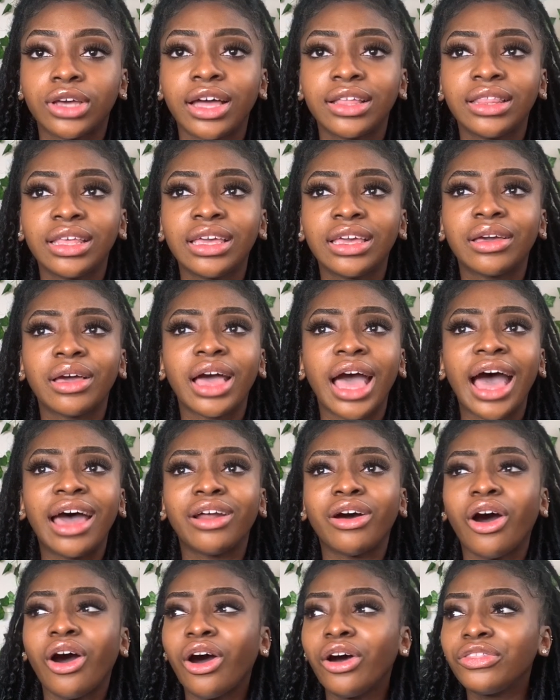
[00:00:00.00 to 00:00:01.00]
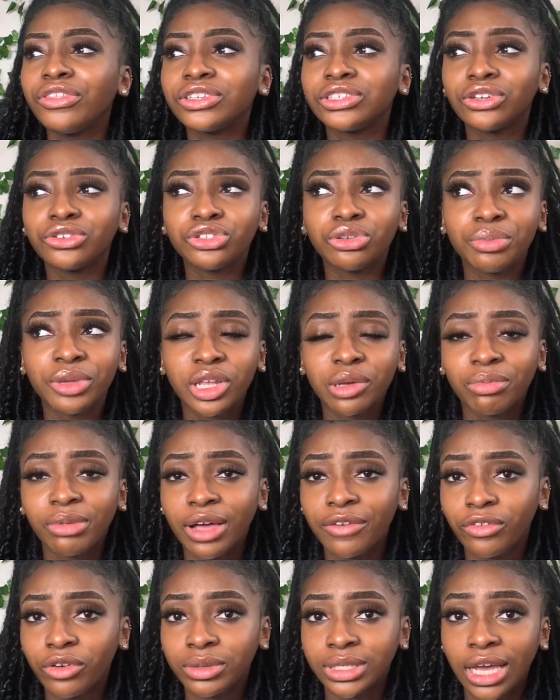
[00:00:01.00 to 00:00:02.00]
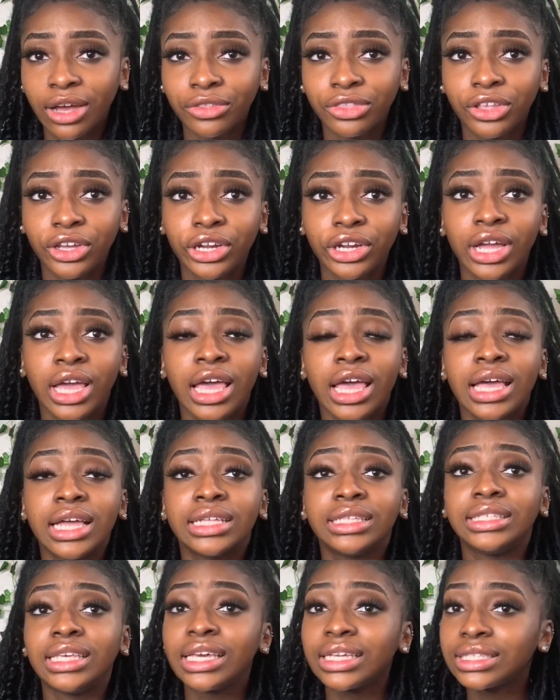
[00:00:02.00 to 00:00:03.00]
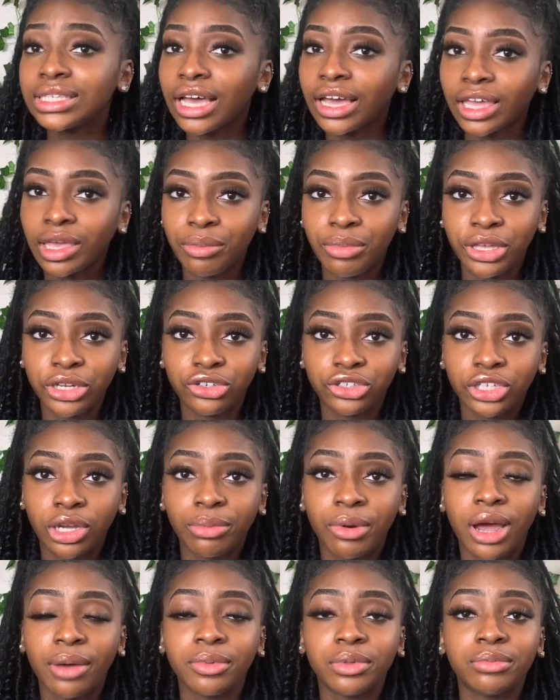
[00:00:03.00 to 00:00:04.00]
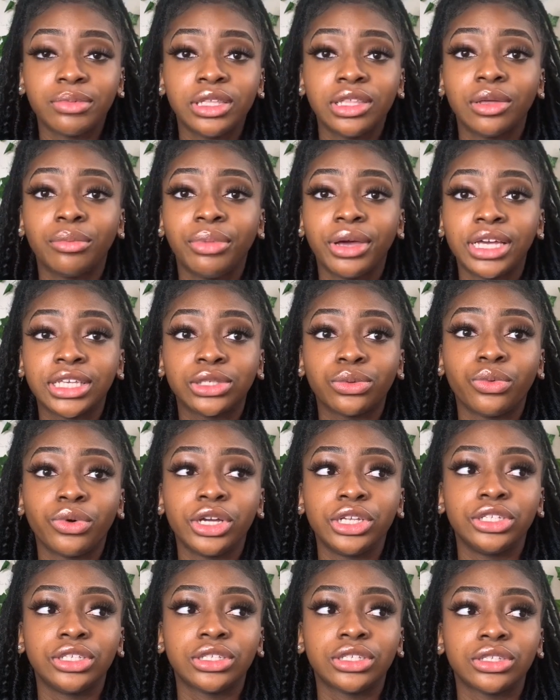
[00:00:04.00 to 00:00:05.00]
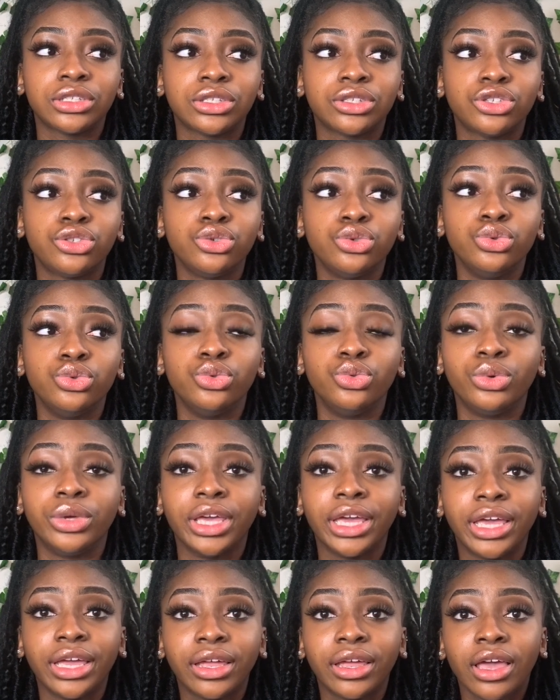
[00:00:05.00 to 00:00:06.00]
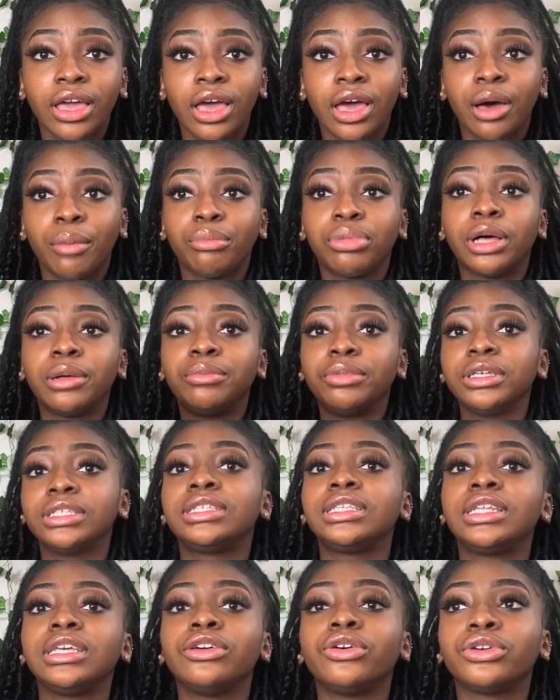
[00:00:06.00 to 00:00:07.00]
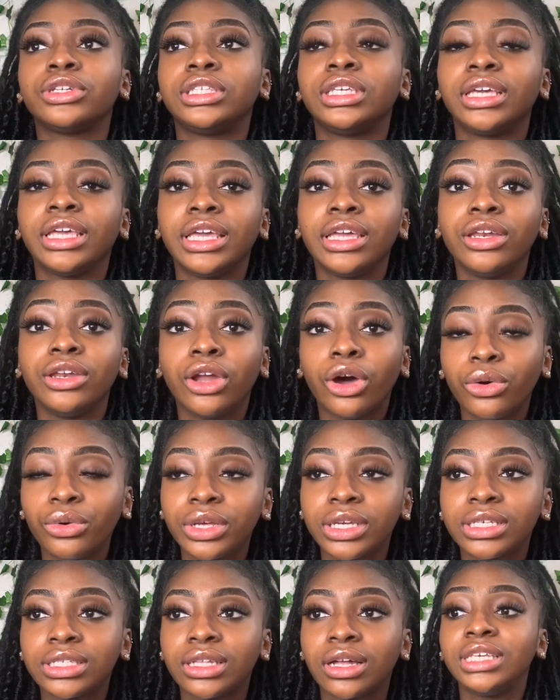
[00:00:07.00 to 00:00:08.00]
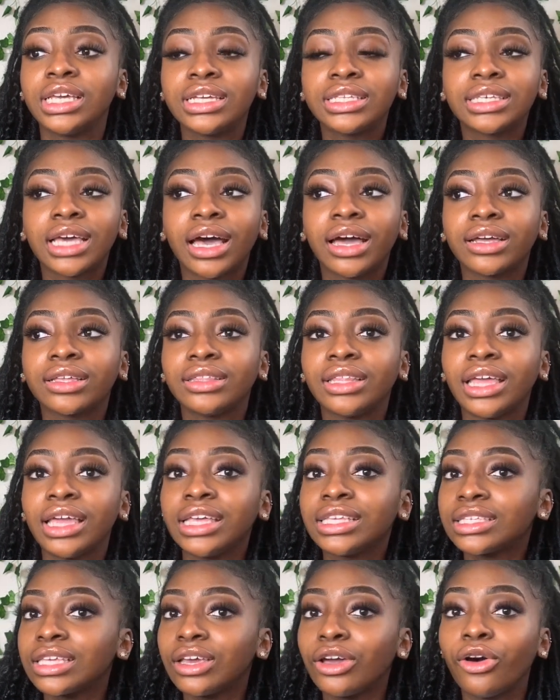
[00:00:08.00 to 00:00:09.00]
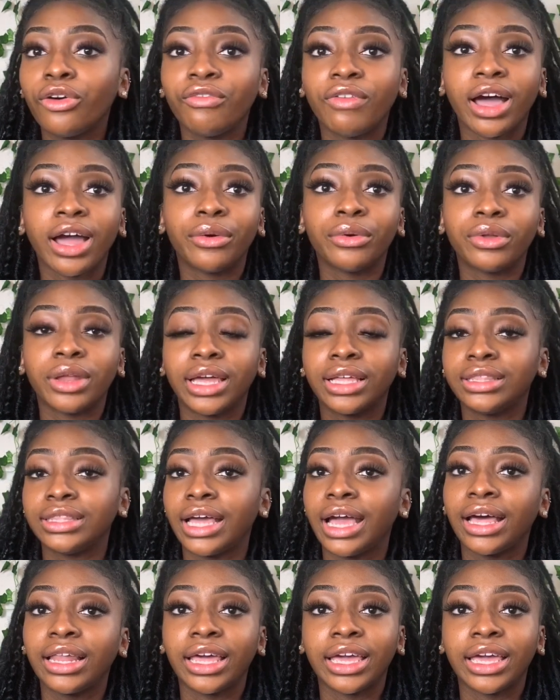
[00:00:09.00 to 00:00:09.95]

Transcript: I think out of all the social media platforms out there, TikTok and Pinterest are probably the best ones to get publicity or to get noticed. TikTok, things can go viral like that.